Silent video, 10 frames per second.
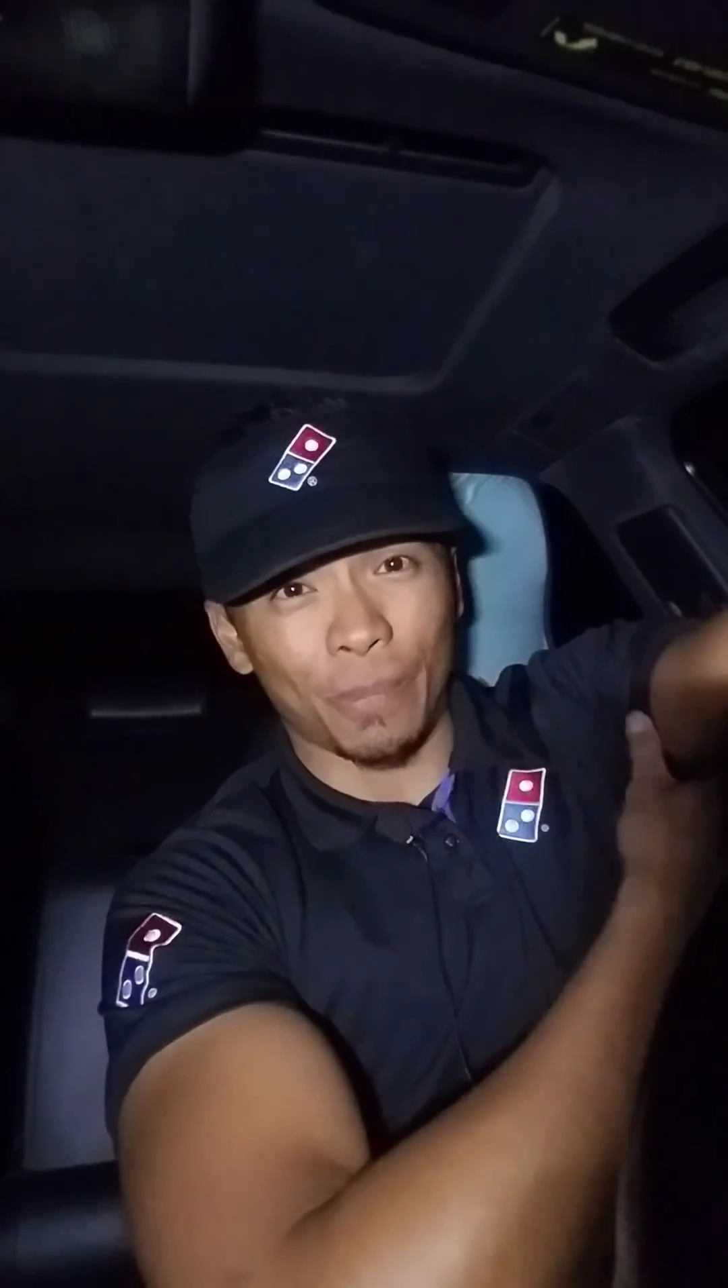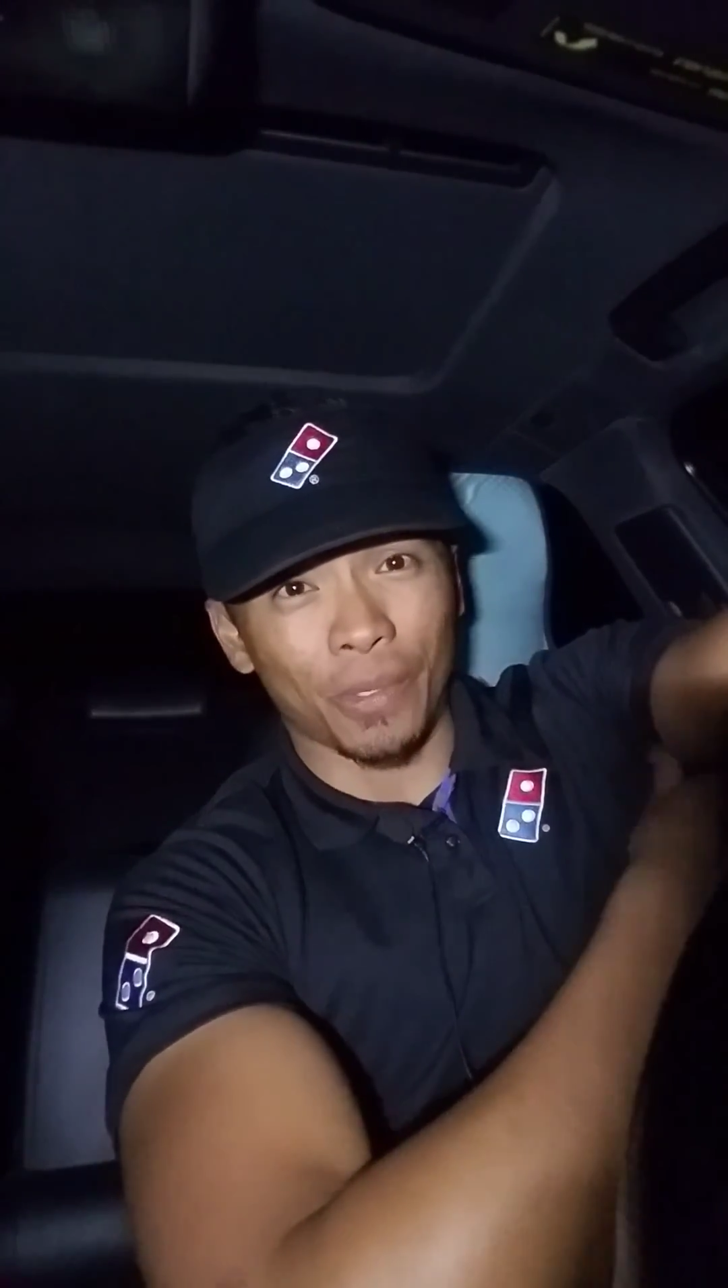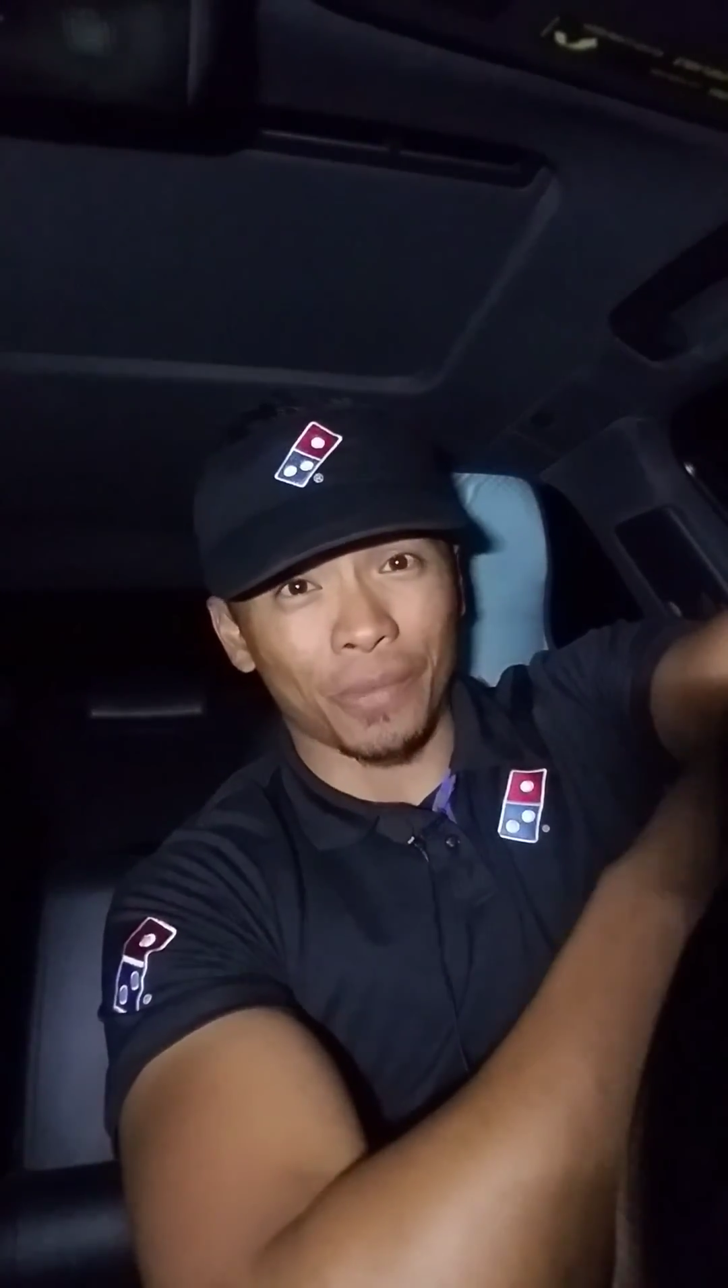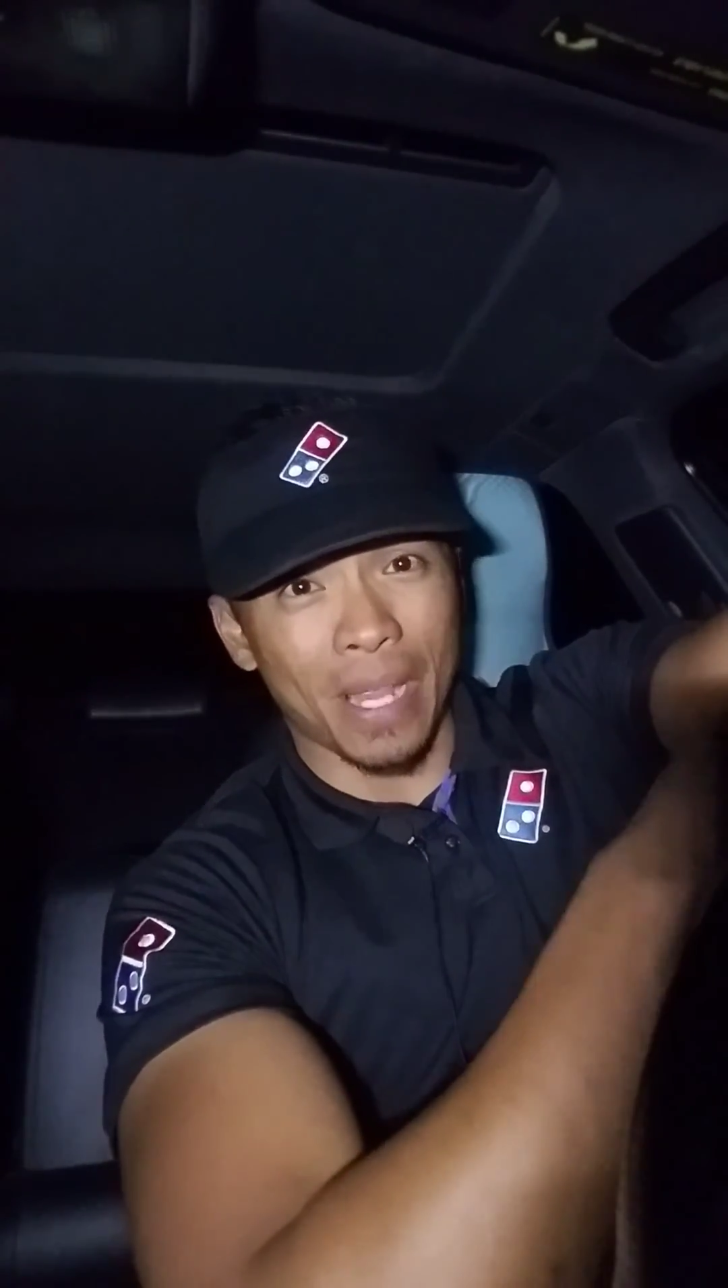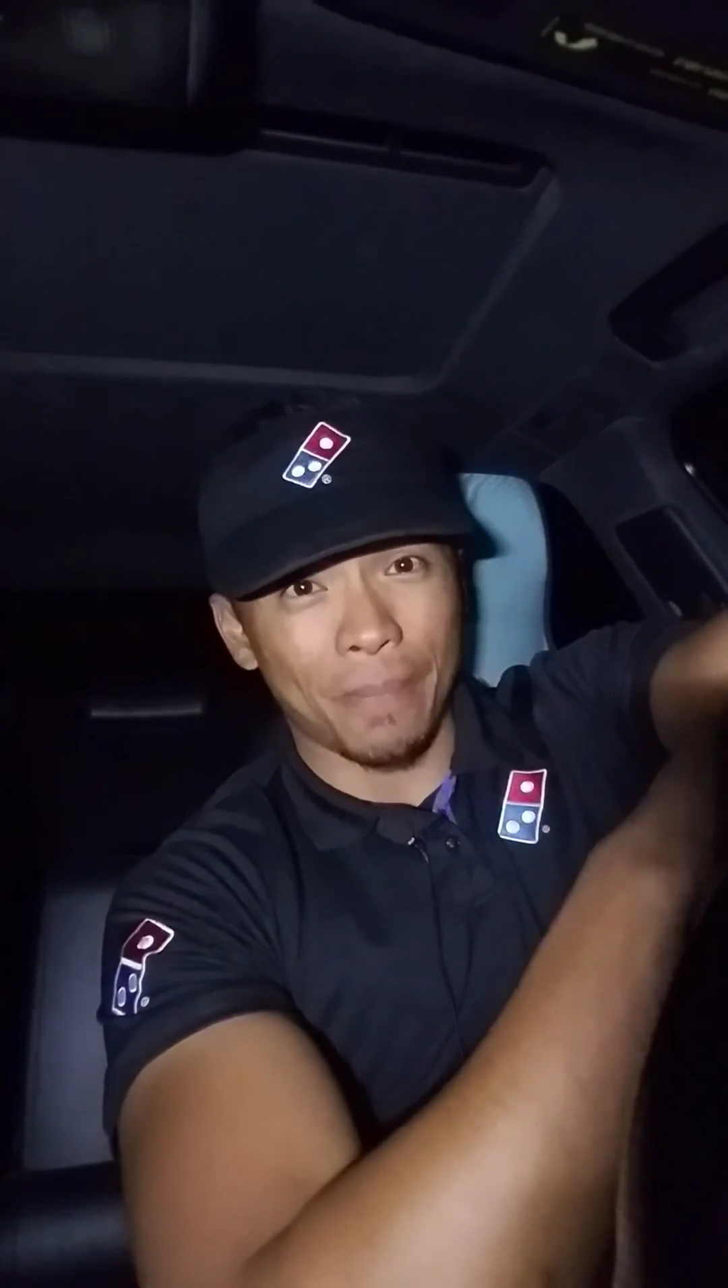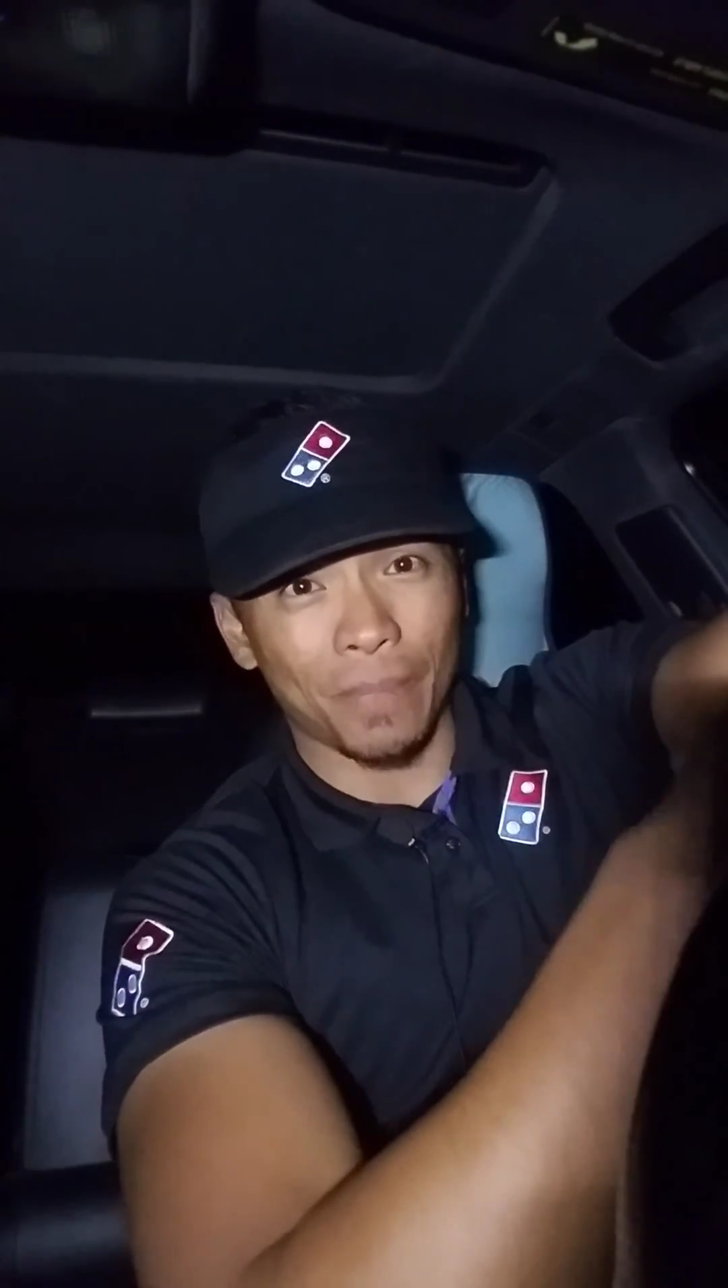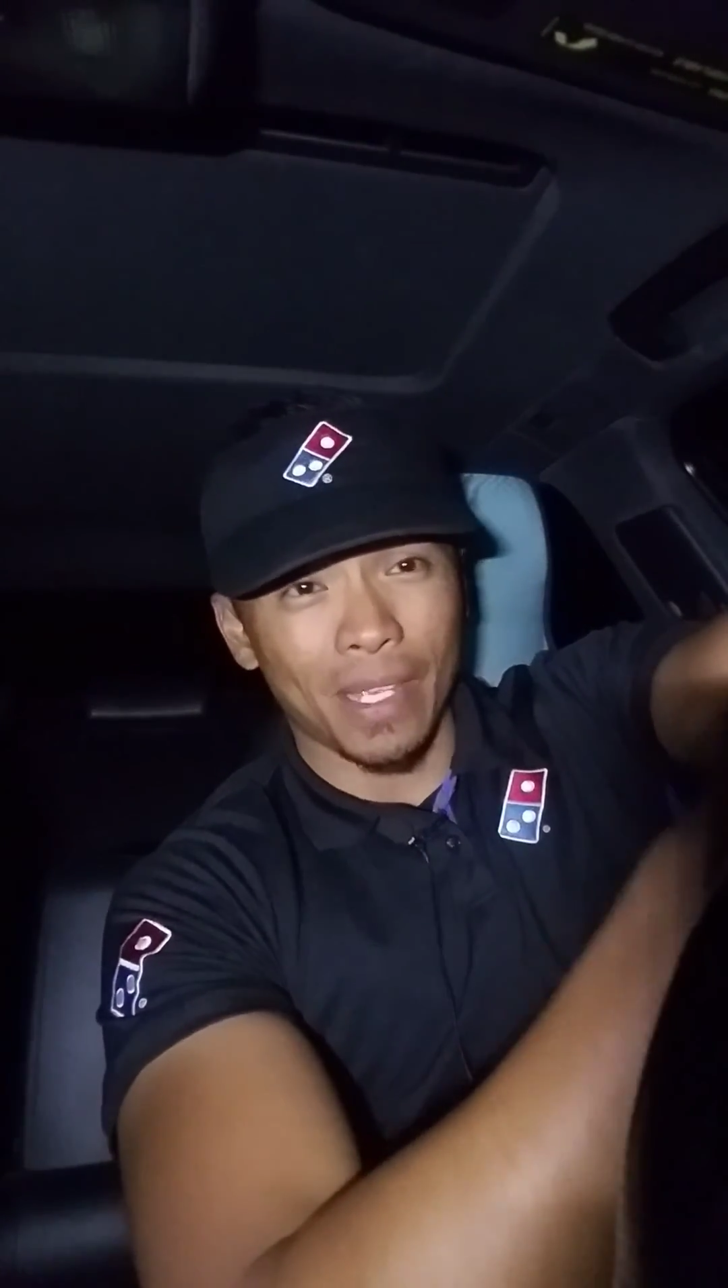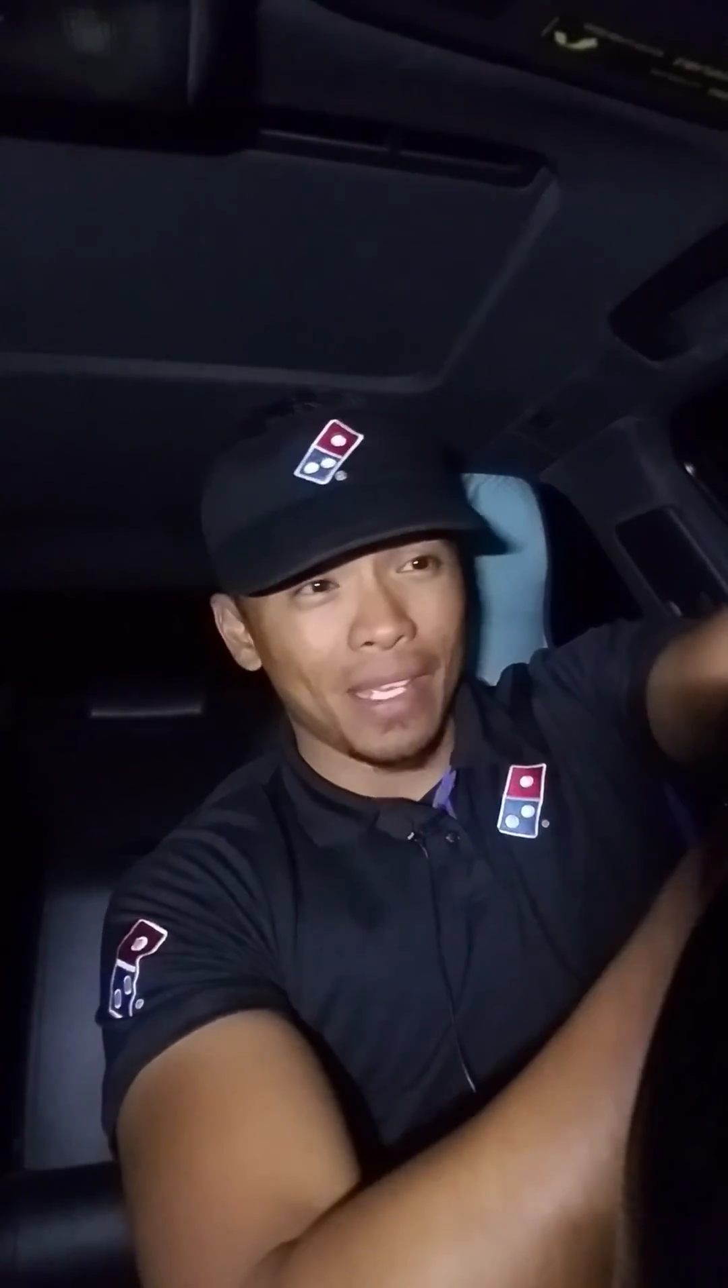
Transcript: program.